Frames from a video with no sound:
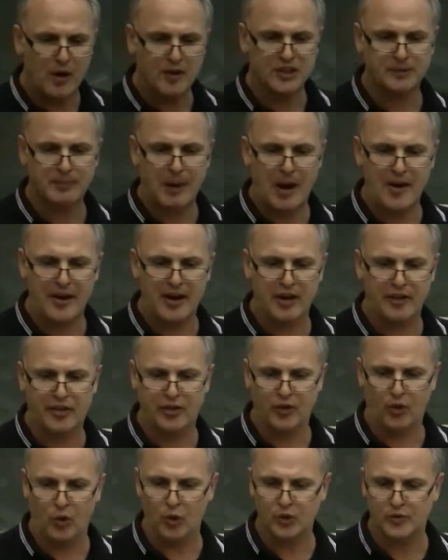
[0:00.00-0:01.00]
worth sparing a
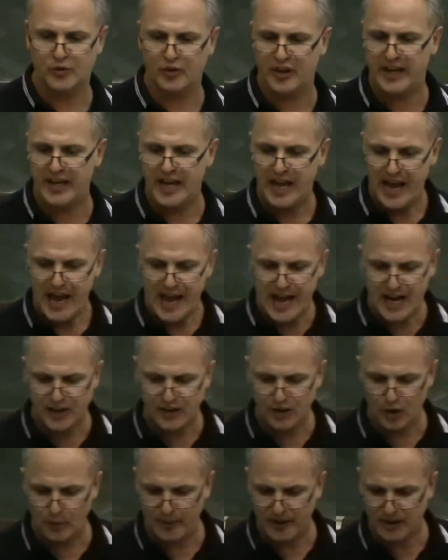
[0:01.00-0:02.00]
thought for the
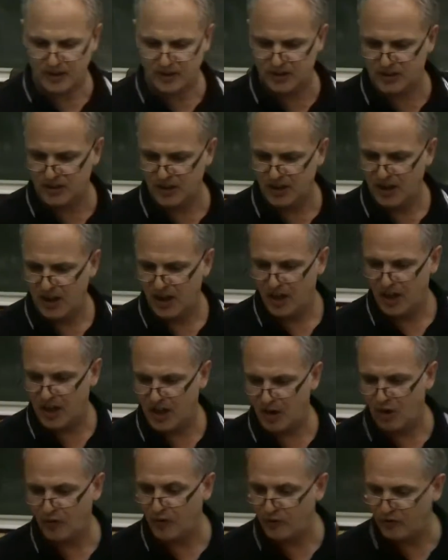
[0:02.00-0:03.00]
economics
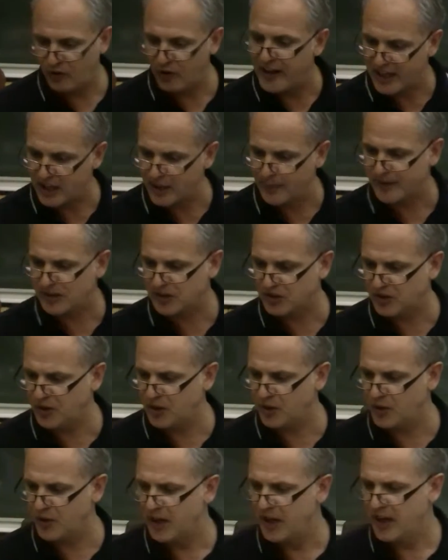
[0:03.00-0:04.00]
uh, for the economics
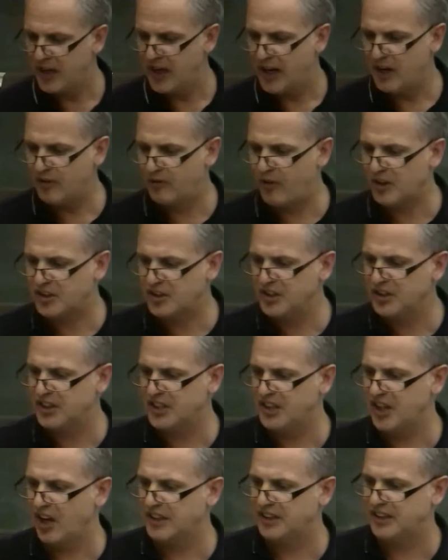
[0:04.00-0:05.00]
too. If
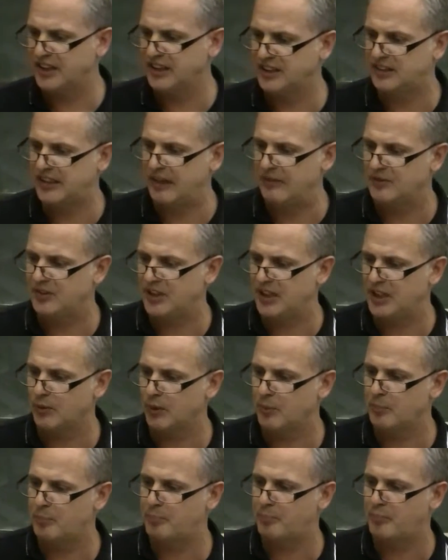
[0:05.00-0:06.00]
Russians in 1917
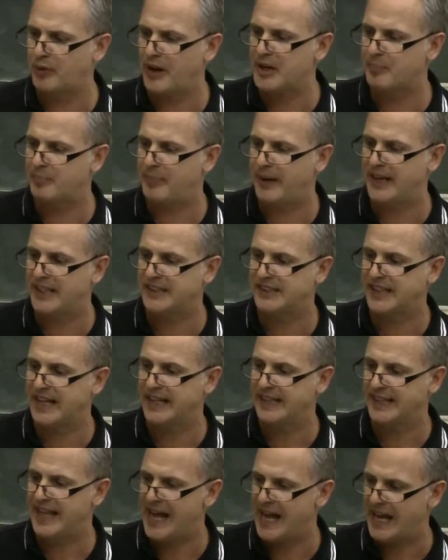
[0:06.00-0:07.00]
wanted bread, peace,
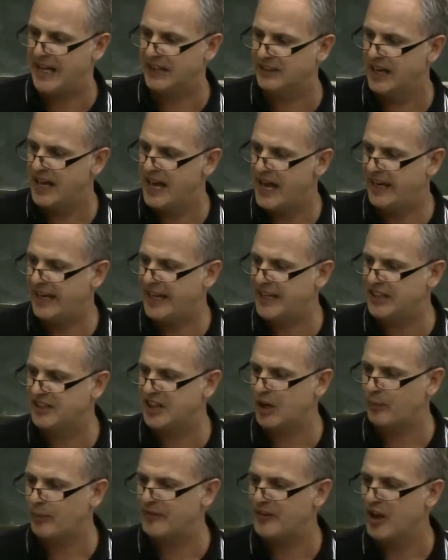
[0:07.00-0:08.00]
and land, and
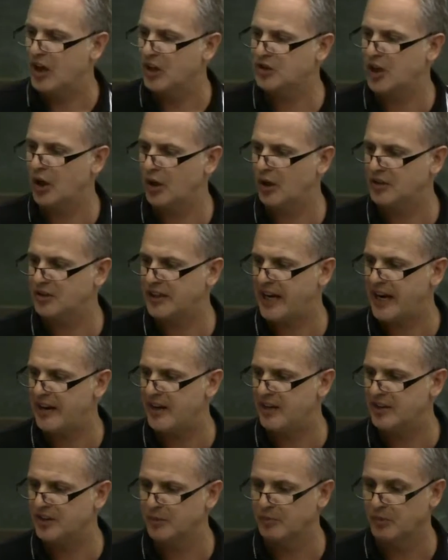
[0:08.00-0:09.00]
ended up with
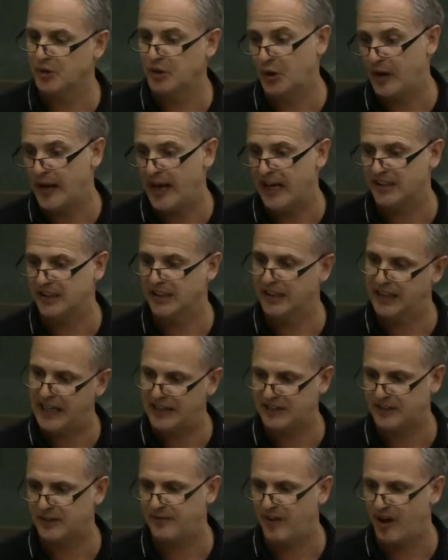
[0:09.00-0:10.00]
totalitarianism, gulags, and
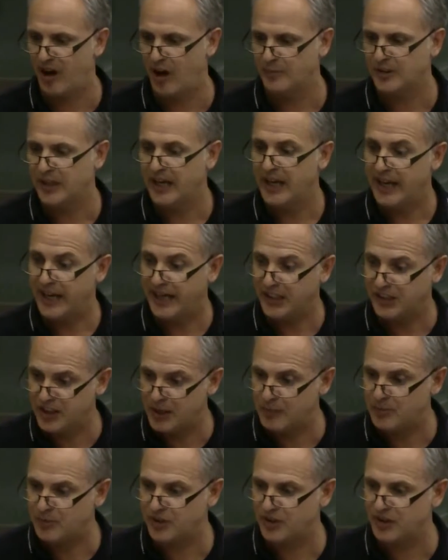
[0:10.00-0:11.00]
collective arms,
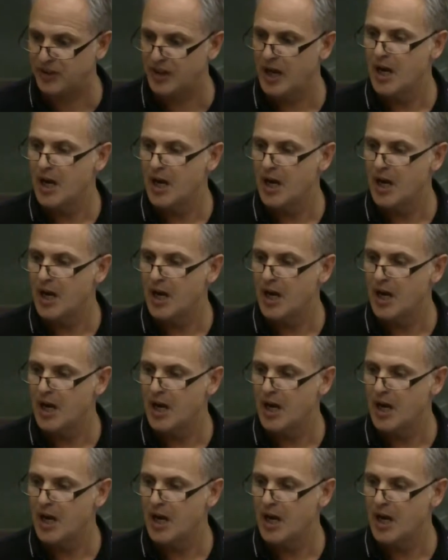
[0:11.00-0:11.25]
Egyptians,